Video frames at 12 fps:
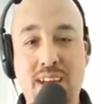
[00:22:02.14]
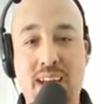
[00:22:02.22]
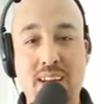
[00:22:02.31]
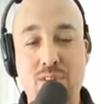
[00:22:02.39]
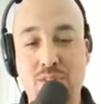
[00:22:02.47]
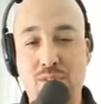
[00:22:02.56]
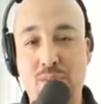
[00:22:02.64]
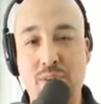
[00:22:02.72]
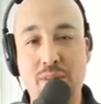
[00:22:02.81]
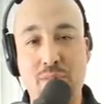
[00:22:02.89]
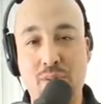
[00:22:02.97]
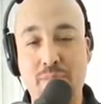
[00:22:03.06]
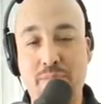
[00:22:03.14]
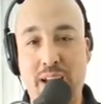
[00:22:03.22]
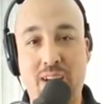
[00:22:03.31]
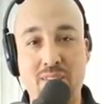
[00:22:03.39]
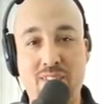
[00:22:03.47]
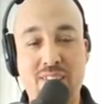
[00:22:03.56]
titles, win more
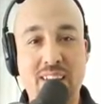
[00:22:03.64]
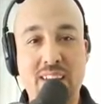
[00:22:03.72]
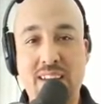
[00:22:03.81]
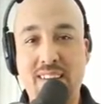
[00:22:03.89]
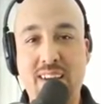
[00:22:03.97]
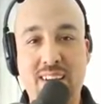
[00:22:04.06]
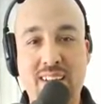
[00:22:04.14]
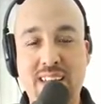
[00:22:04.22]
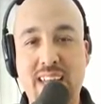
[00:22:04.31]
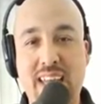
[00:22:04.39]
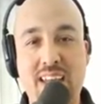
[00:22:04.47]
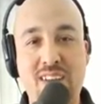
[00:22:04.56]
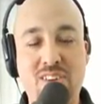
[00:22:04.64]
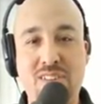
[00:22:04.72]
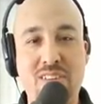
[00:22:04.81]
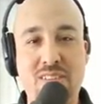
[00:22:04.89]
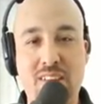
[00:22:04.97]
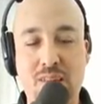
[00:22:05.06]
bouts until he can't do
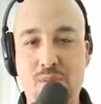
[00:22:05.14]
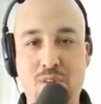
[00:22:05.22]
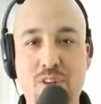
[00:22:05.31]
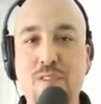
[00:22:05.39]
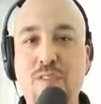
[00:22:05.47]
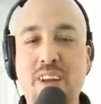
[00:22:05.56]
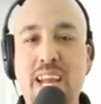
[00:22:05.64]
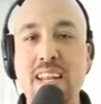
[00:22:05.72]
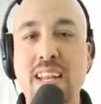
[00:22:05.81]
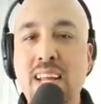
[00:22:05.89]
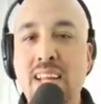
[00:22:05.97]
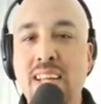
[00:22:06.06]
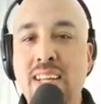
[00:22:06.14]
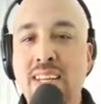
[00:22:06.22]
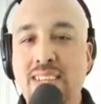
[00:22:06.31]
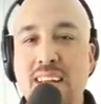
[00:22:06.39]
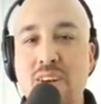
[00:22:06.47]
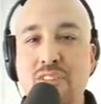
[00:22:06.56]
this anymore. Don't forget,
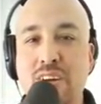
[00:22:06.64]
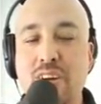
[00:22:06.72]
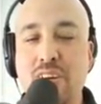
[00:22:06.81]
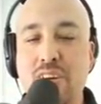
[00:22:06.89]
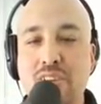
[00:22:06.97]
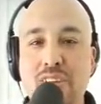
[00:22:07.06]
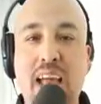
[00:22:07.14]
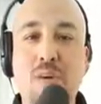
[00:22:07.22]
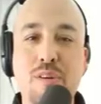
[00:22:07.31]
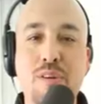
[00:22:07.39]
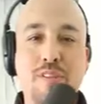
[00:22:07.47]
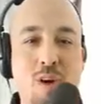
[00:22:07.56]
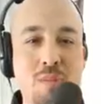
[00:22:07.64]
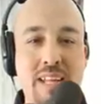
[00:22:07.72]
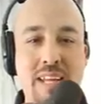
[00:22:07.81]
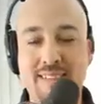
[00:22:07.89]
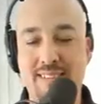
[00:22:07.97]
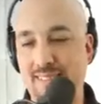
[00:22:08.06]
10 years ago, this guy was
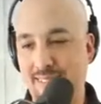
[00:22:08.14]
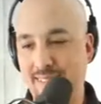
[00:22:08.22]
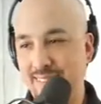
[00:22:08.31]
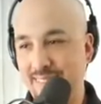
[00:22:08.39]
homeless.